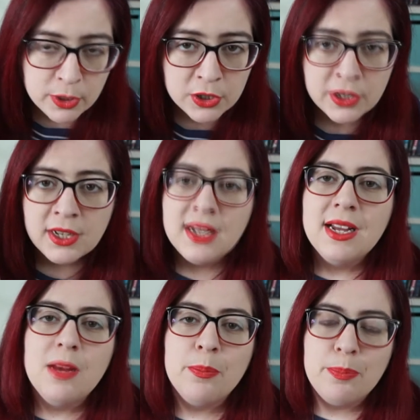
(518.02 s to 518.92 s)
book,
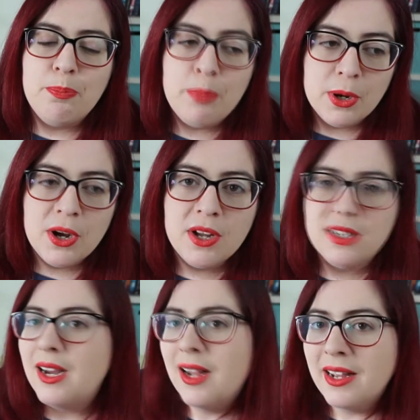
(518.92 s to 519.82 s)

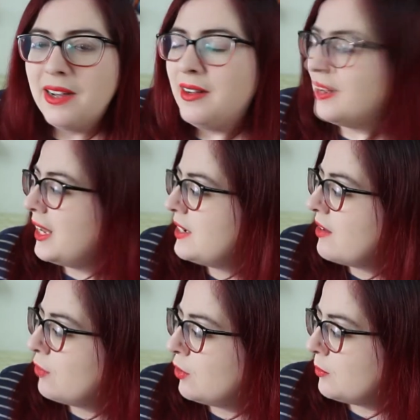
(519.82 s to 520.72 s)
but I had
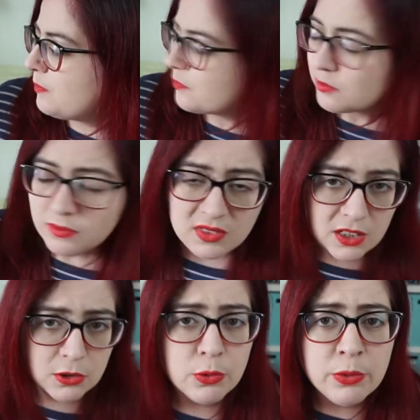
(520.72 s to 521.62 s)
never
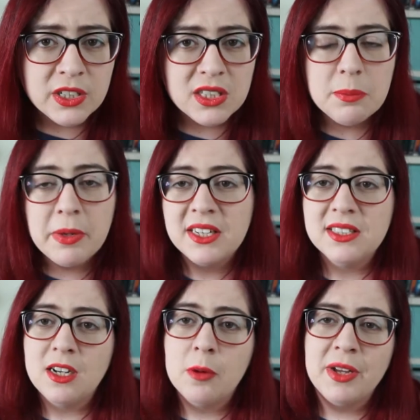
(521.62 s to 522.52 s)
really picked it
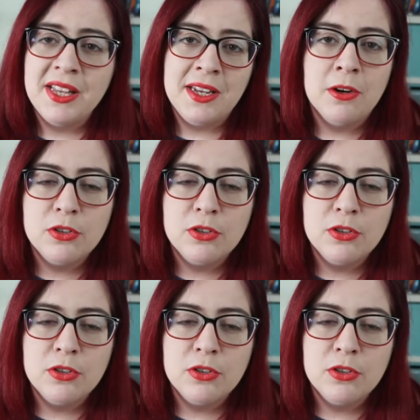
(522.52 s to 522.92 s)
up, and there are